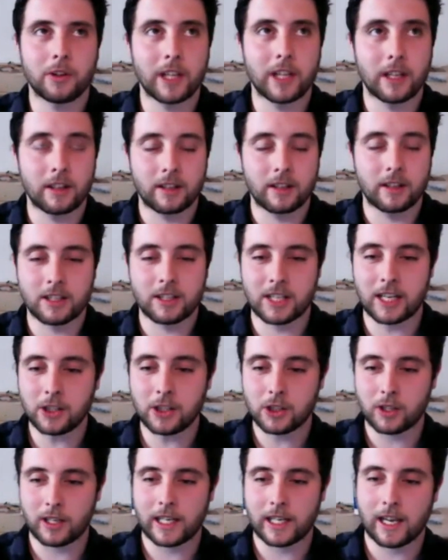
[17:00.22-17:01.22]
the, the
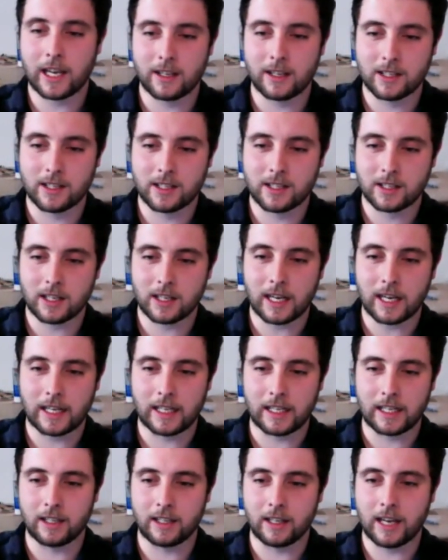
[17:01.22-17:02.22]
Centric has
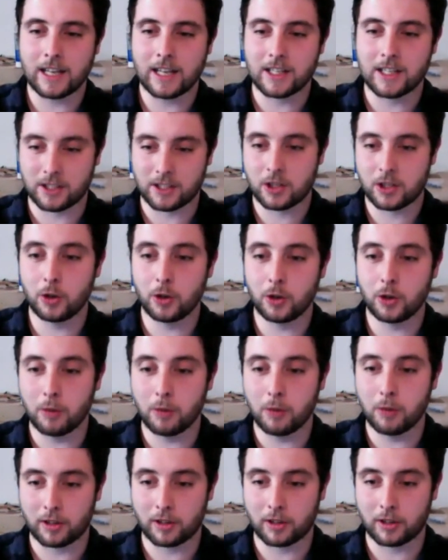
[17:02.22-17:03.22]
a has two
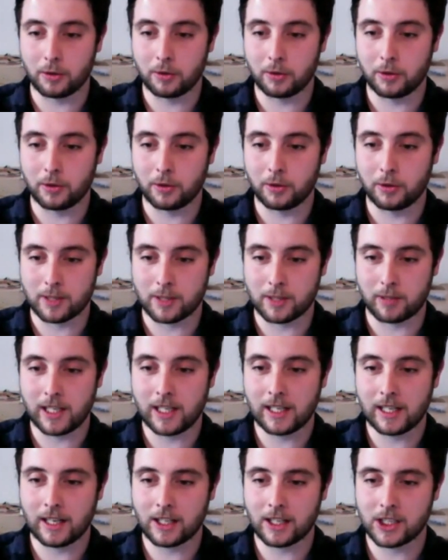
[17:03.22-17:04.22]
micro U S B
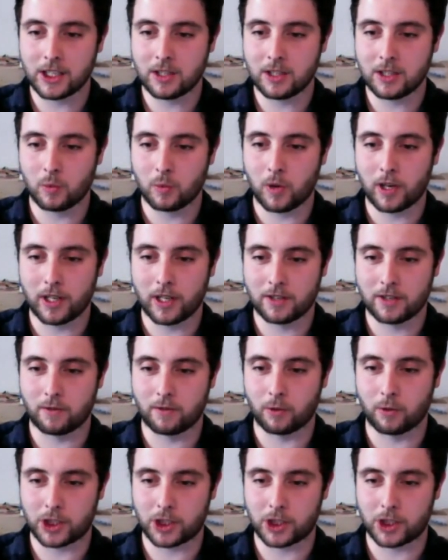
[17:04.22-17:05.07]
connections. One is for